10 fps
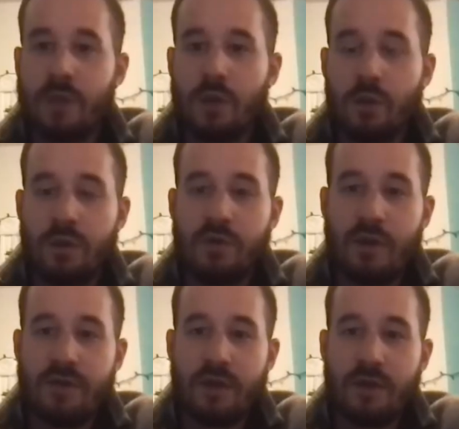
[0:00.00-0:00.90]
We do
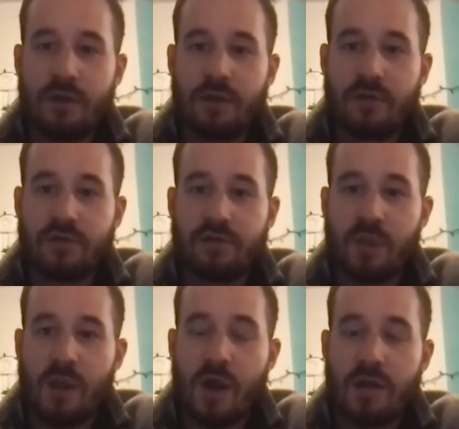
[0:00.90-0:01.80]
have another question from
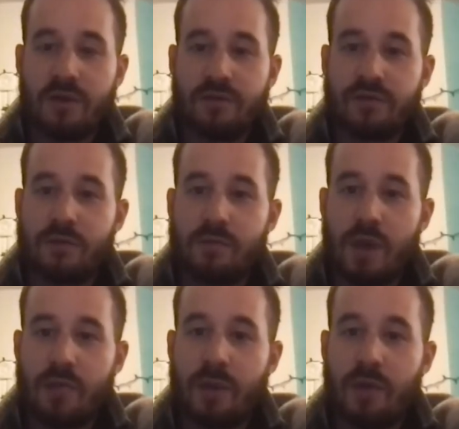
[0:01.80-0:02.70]
our audience from
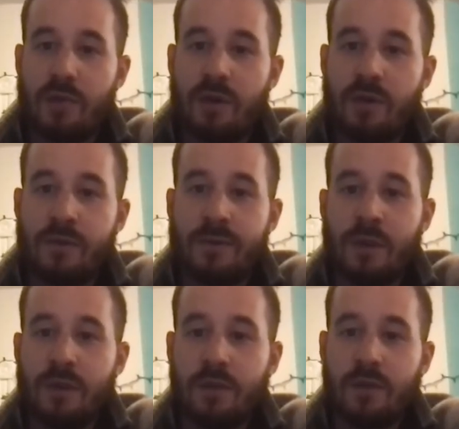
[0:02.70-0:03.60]
Mark Palmer.
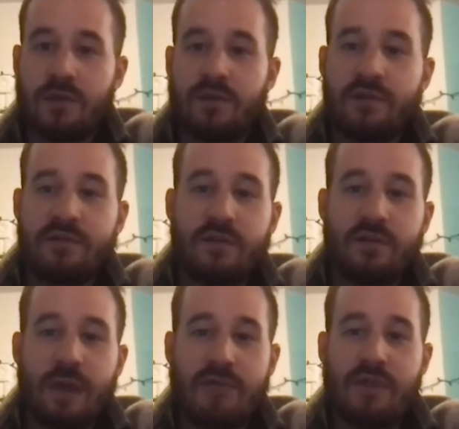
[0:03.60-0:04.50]
The question is, did
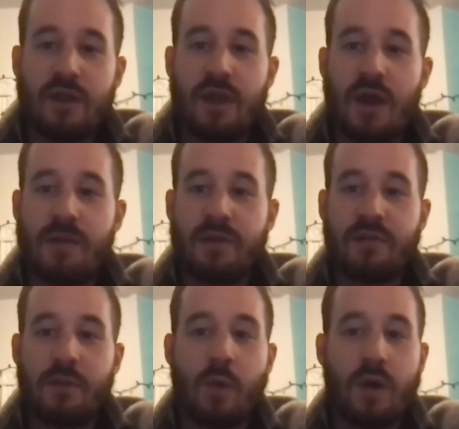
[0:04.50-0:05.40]
you have any comments
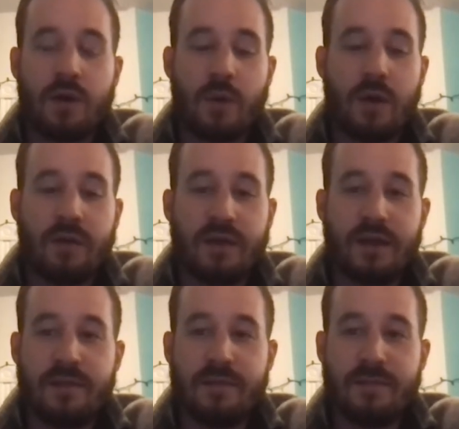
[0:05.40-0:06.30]
on water
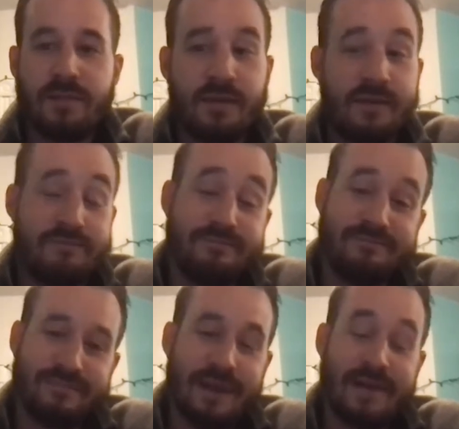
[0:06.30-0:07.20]
quality in,
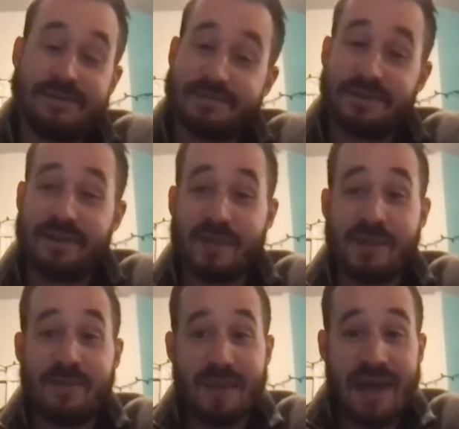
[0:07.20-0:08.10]
uh, forgive
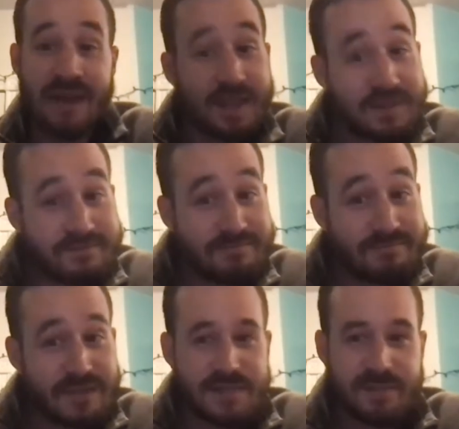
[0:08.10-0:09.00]
me, Madaket,
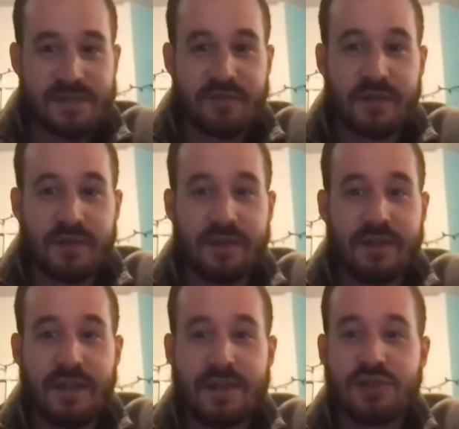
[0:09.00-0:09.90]
specifically the
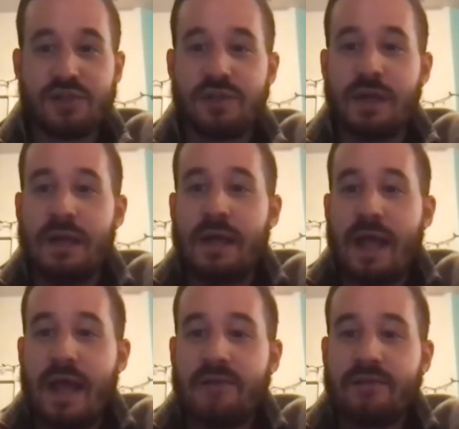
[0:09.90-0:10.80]
ditch,
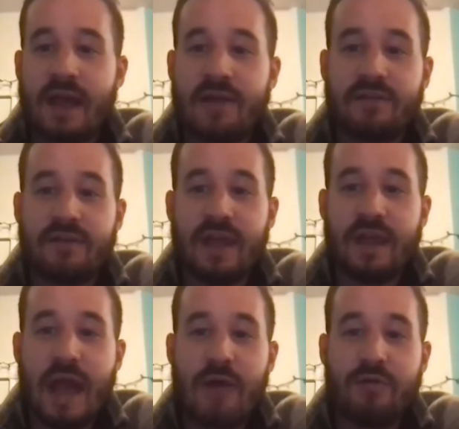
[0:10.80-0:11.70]
and signs of
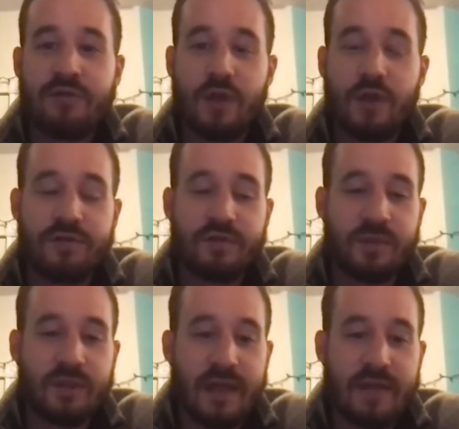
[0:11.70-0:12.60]
any outflows from
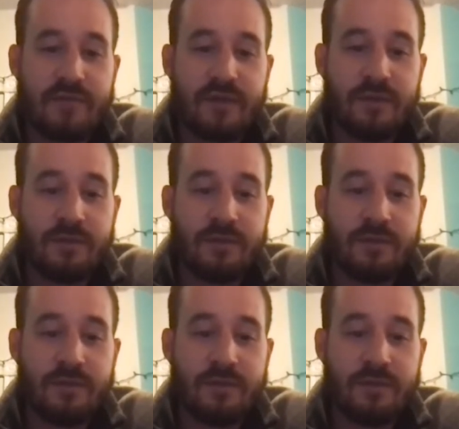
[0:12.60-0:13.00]
the landfill?